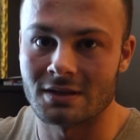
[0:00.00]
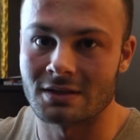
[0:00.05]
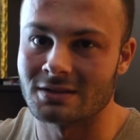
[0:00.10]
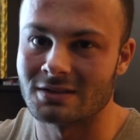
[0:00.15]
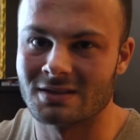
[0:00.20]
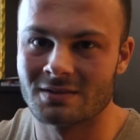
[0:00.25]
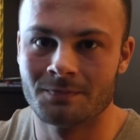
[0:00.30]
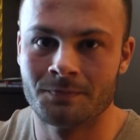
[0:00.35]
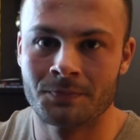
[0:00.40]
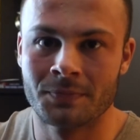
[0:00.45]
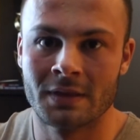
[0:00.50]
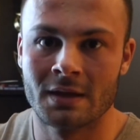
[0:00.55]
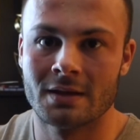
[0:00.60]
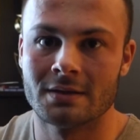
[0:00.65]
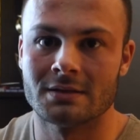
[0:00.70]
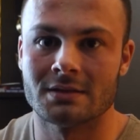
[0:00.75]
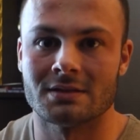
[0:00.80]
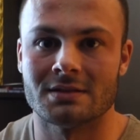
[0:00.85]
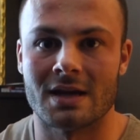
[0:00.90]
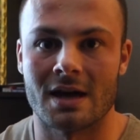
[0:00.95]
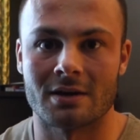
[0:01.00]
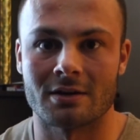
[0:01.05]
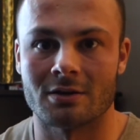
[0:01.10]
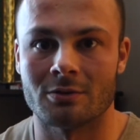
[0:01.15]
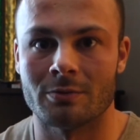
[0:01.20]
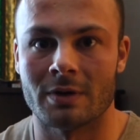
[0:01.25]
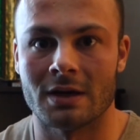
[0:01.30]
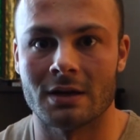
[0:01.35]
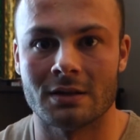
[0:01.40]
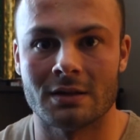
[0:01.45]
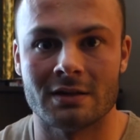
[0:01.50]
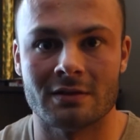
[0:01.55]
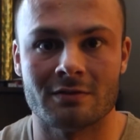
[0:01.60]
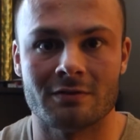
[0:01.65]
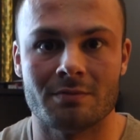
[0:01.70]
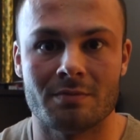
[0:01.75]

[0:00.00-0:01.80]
It's just not a good way to live.